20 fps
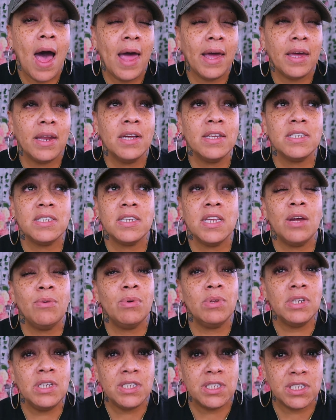I can understand
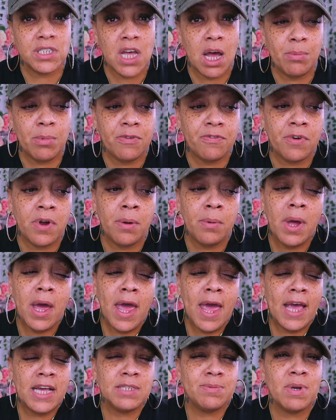where Lisa's coming from,
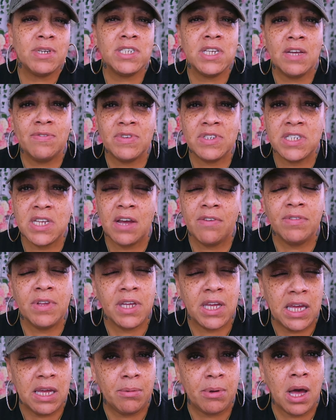especially if it's
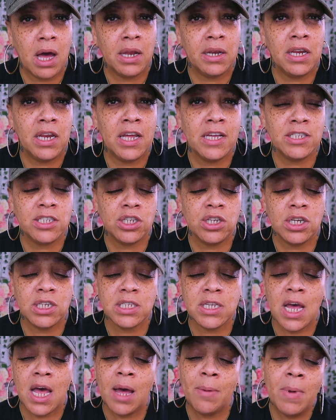definitely keep cutting it into your
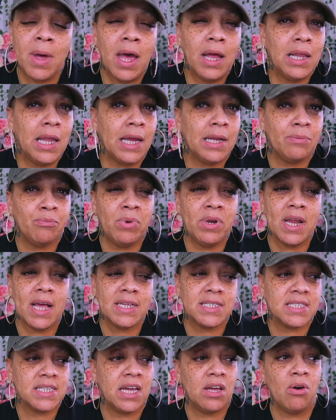time. Like we're
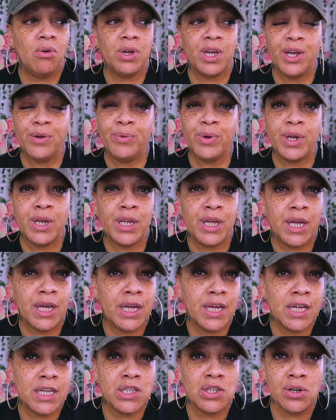not saying, oh, get rid of the
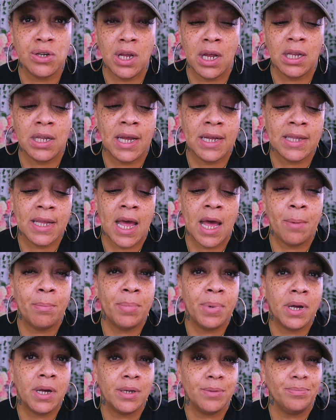kids or not like that,
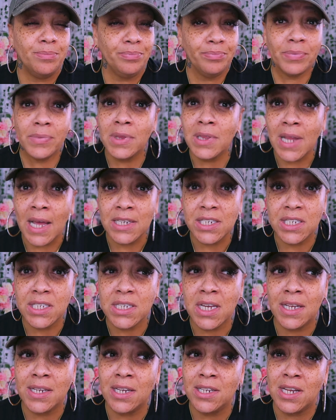but like she
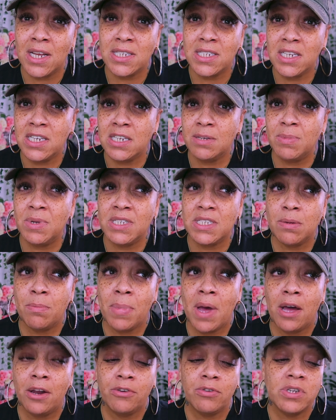said, there does need to be some
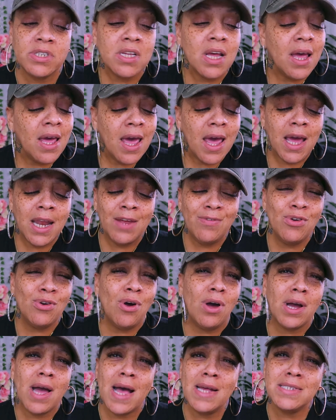boundaries. And if you're
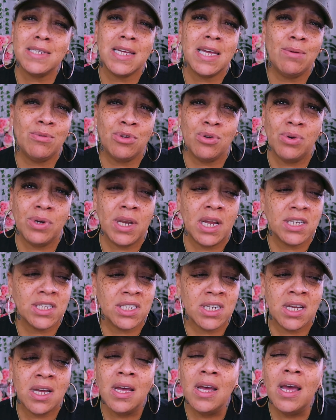gonna constantly keep doing that
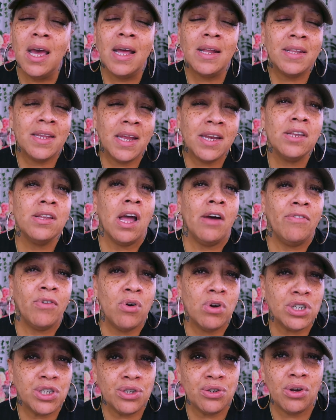shit, then of
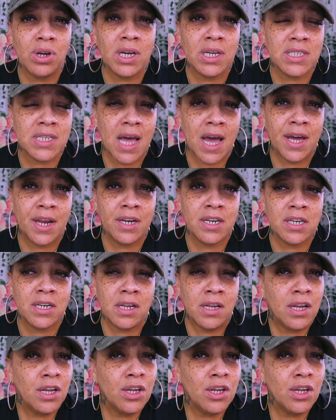course you're gonna get tired of it.